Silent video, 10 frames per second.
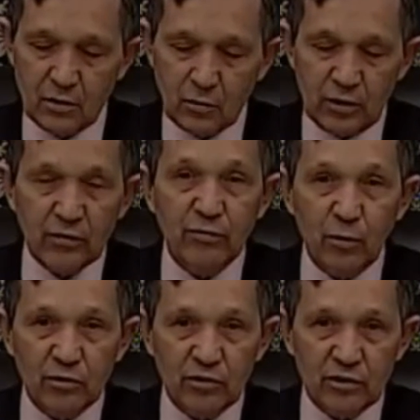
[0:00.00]
We are
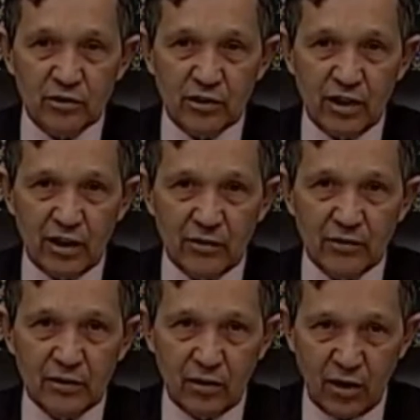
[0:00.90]
fortunate to have
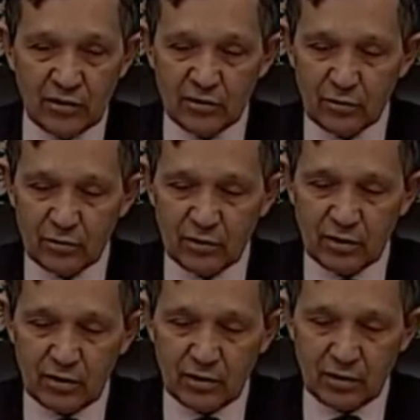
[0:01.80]
the author
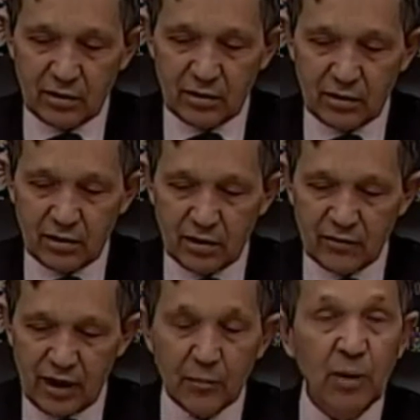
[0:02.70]
of
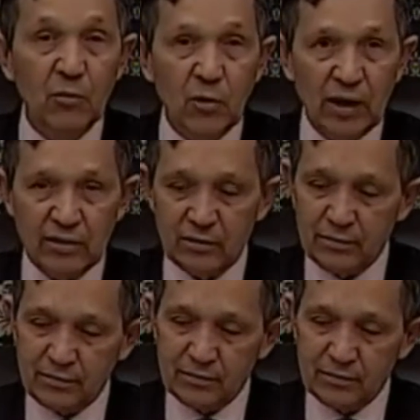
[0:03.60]
that memorandum,